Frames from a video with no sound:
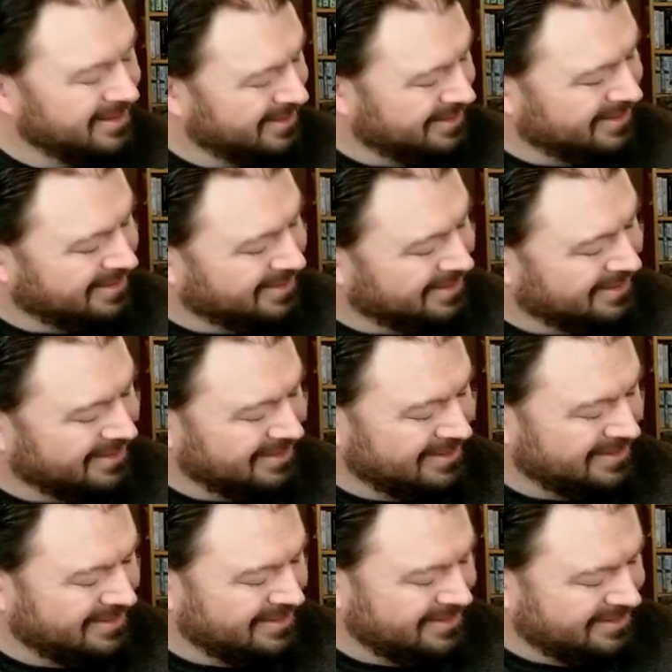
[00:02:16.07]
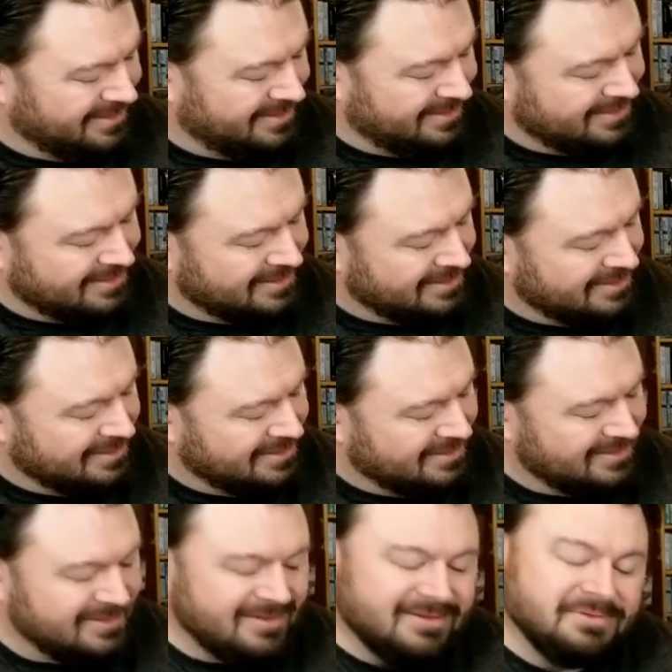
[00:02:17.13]

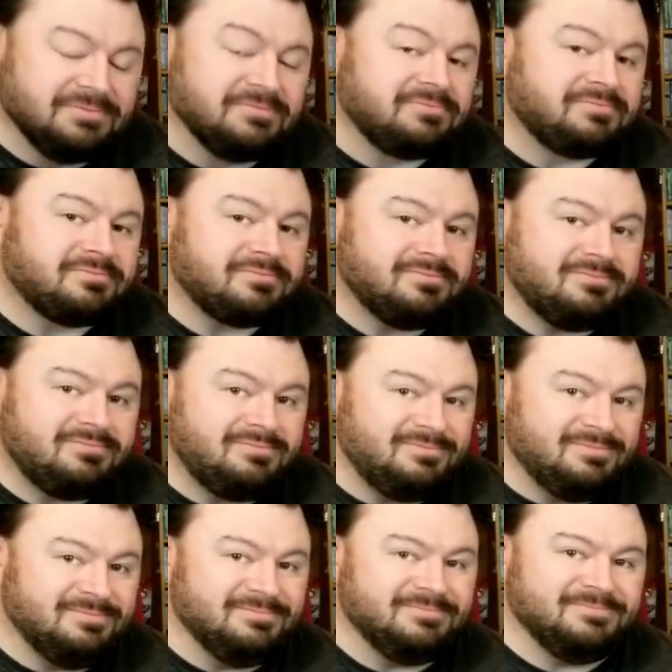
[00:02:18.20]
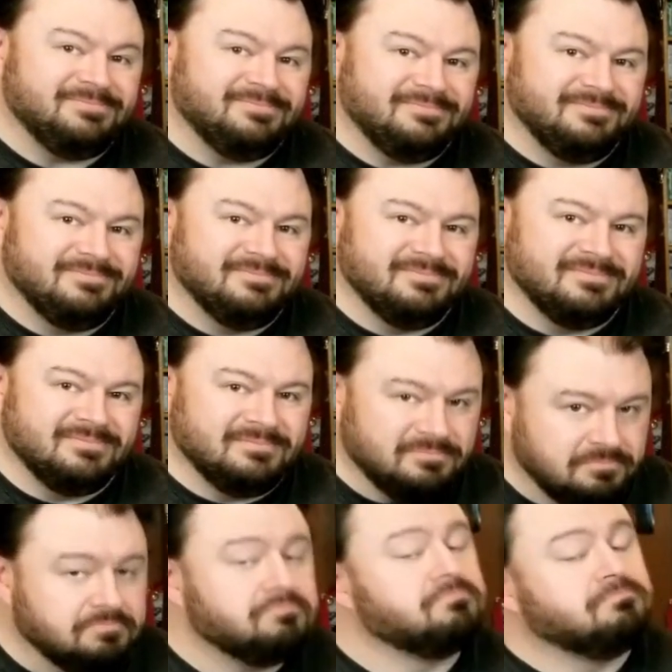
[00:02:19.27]

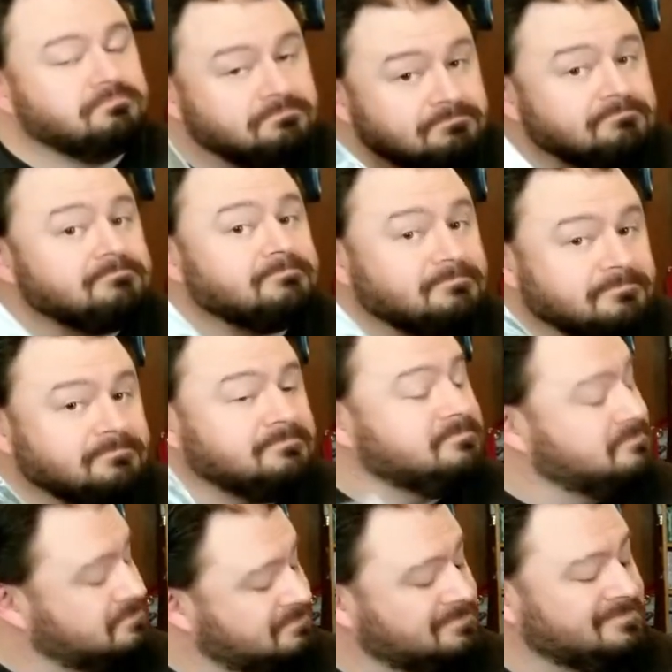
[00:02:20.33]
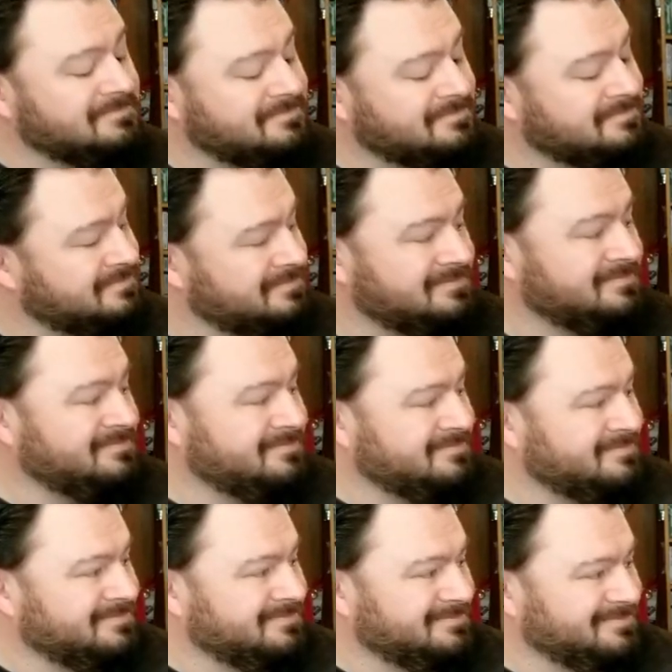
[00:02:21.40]

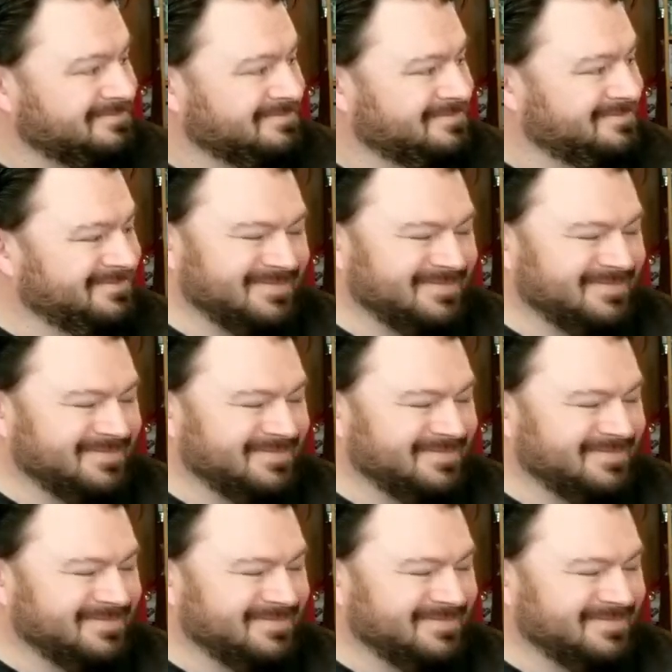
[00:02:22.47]
(silent)